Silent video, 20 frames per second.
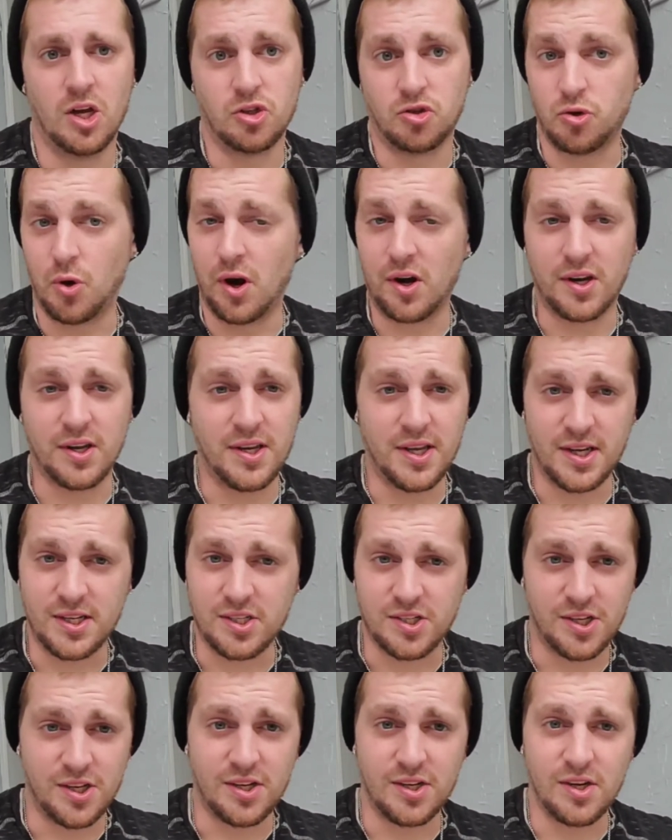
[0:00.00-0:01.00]
Drug
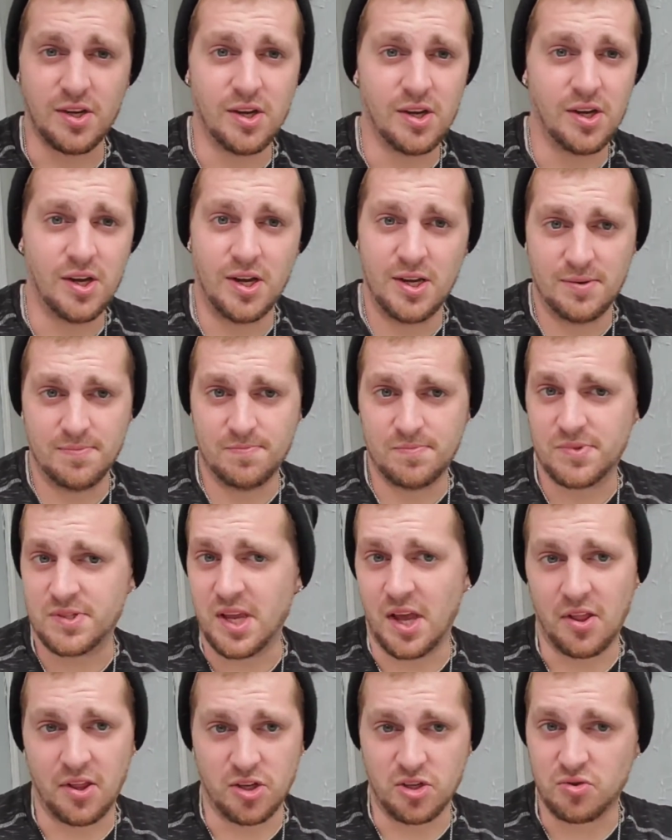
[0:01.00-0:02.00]
addiction,
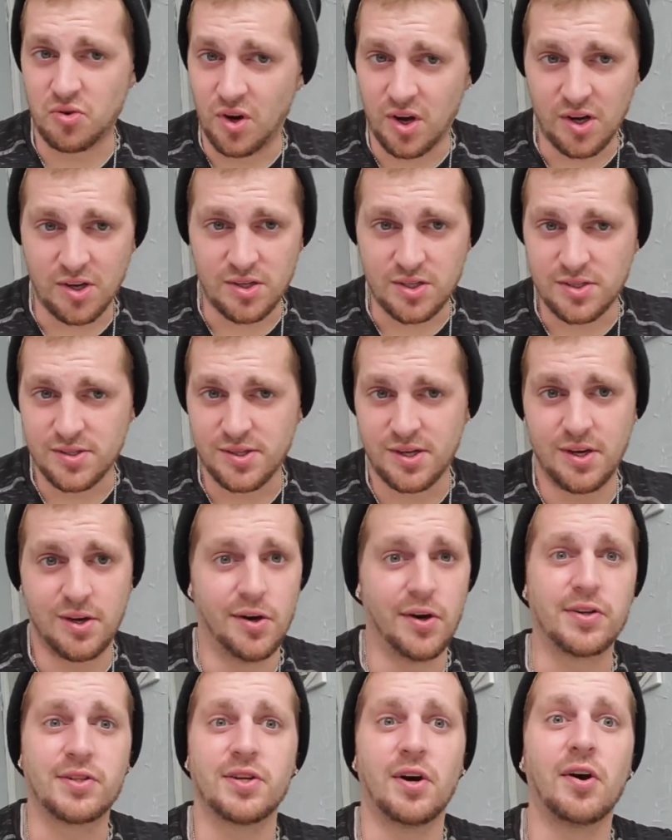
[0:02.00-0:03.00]
selling drugs,
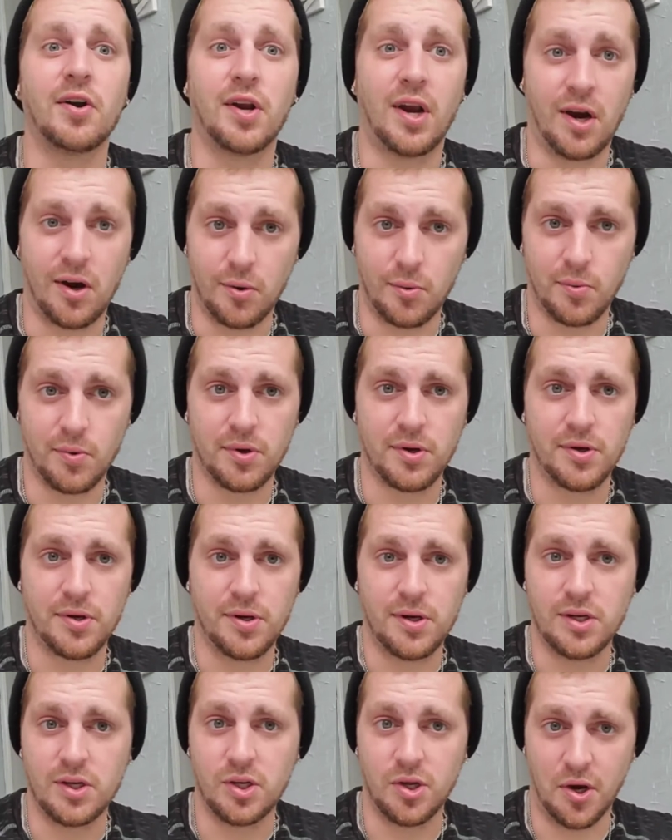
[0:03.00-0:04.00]
hooked on heroin,
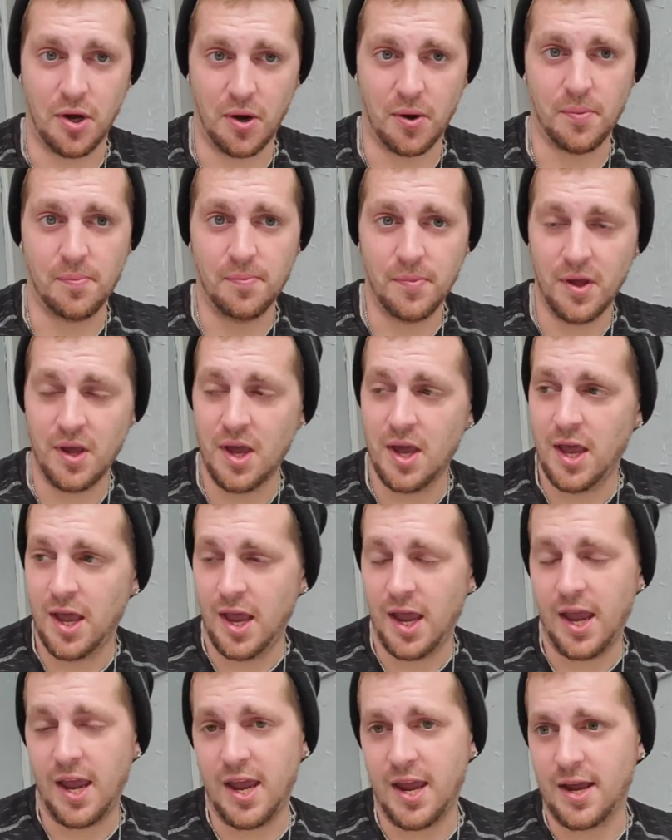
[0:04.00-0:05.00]
you know.
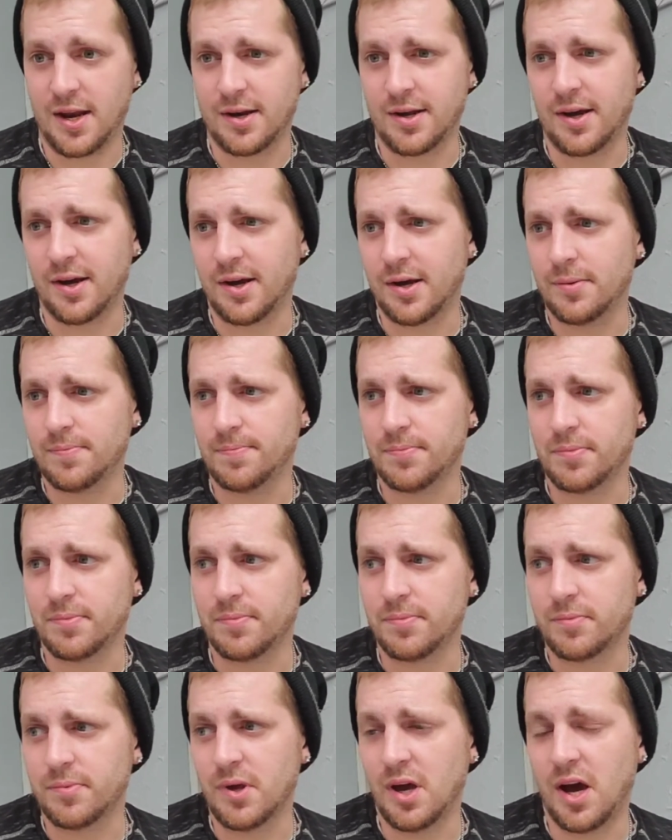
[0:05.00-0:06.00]
And
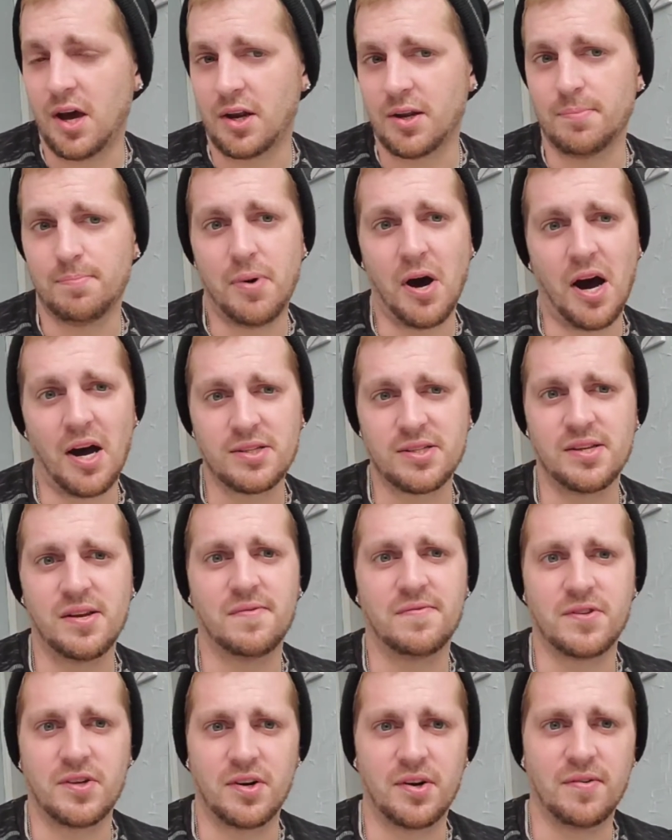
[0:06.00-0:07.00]
on a
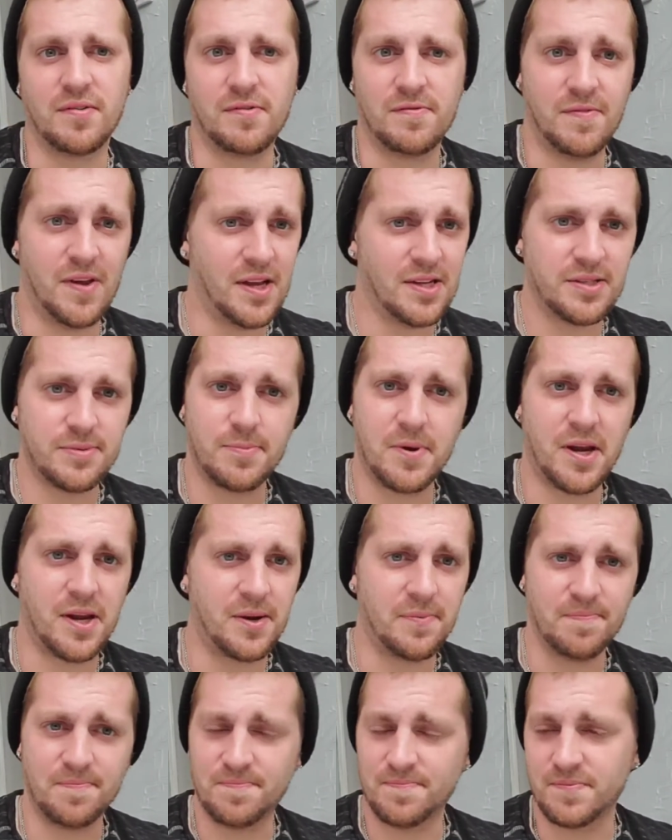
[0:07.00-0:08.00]
positive turn of events,
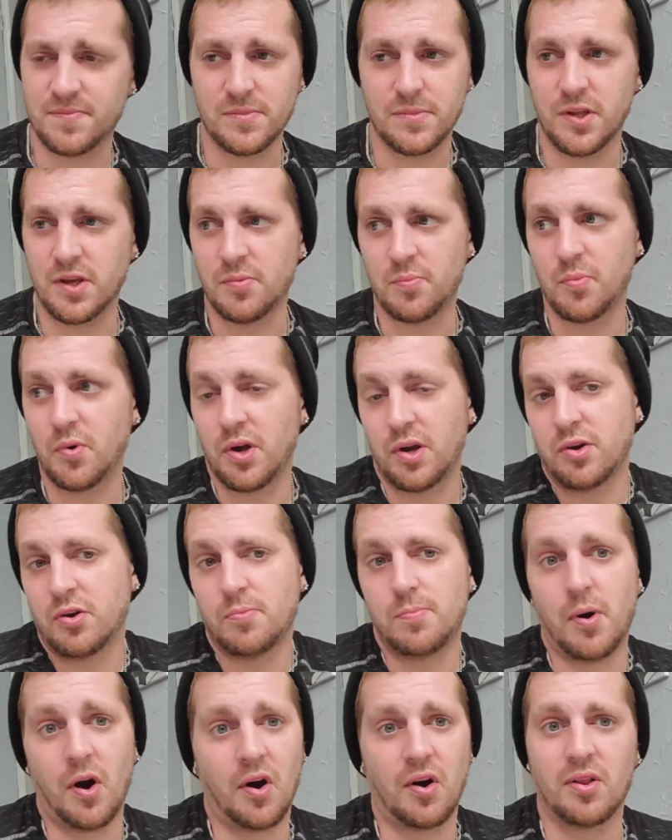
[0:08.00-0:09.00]
man, didn't want no
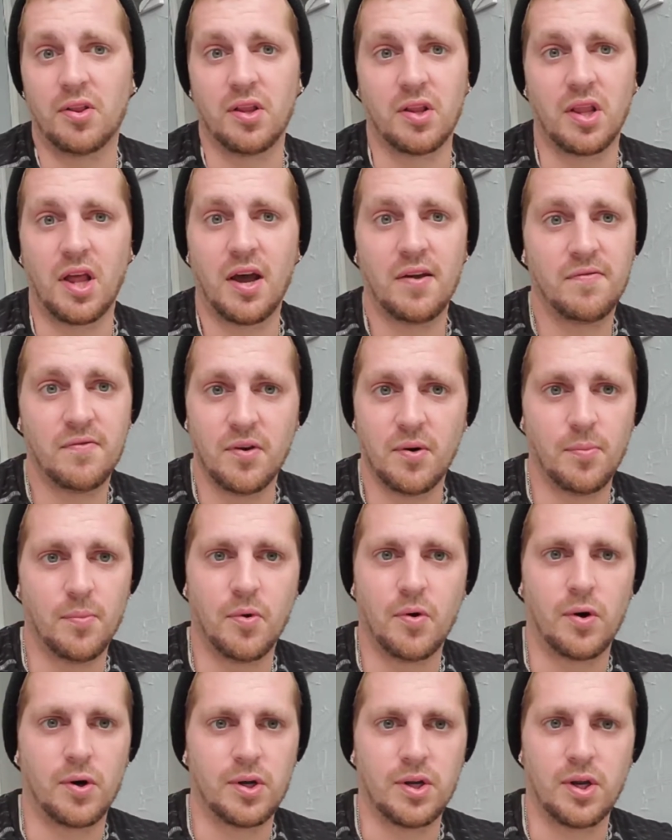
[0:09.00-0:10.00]
part of the life no
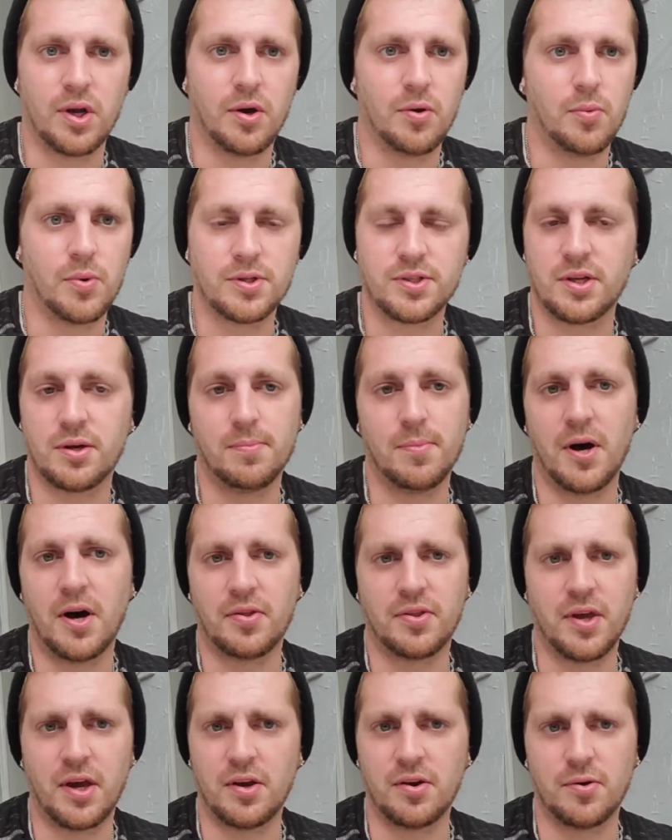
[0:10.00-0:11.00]
more, you know. Wasn't
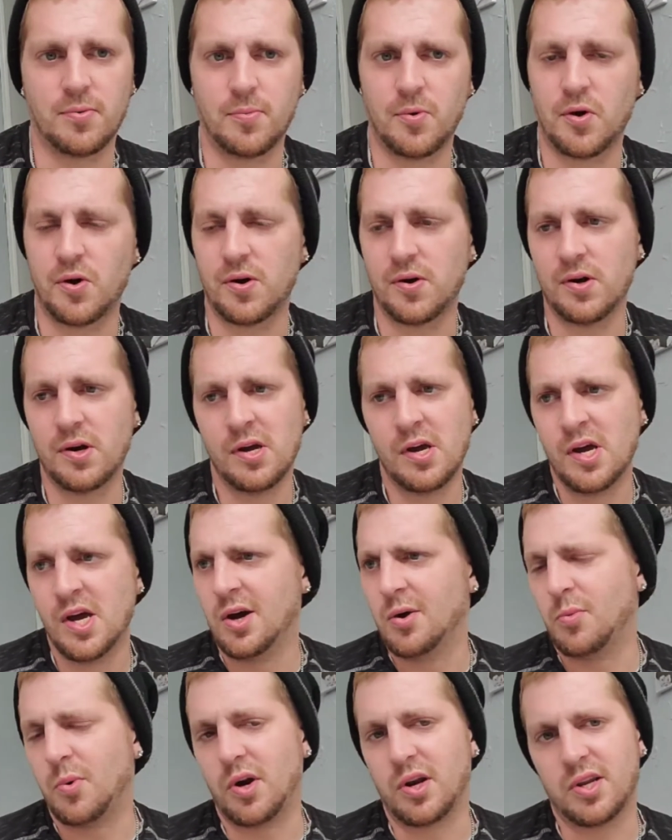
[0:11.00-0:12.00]
about that no more.
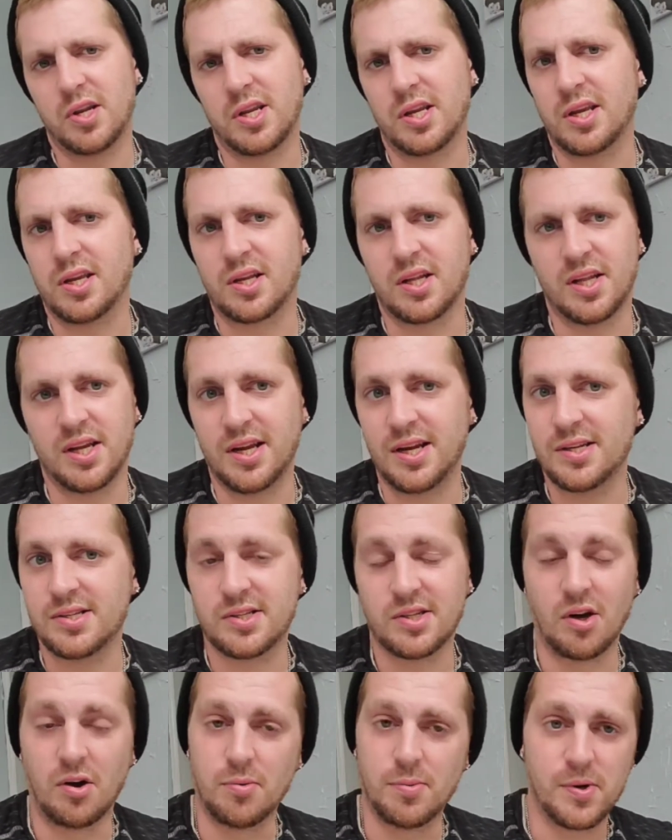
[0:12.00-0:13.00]
Wanted to get clean and
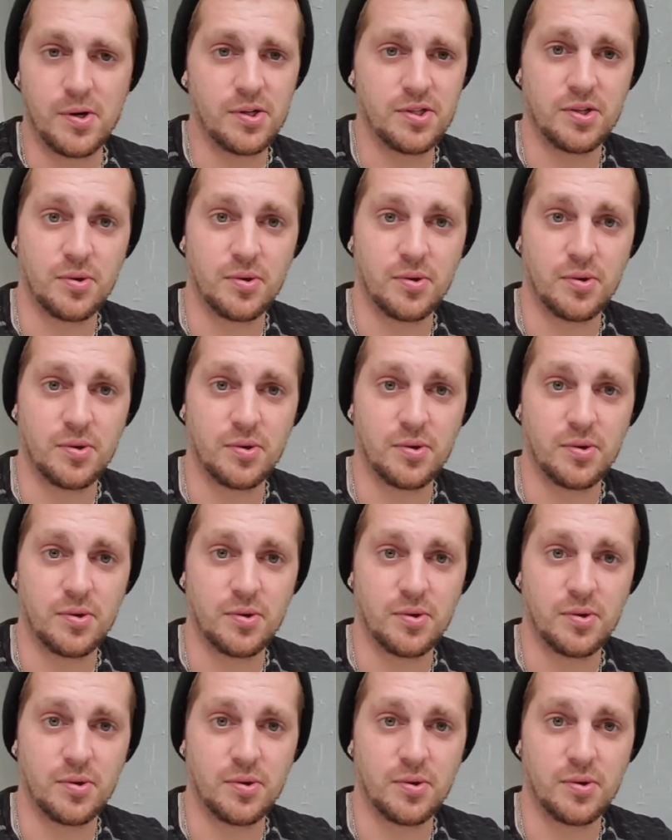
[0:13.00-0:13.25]
sober.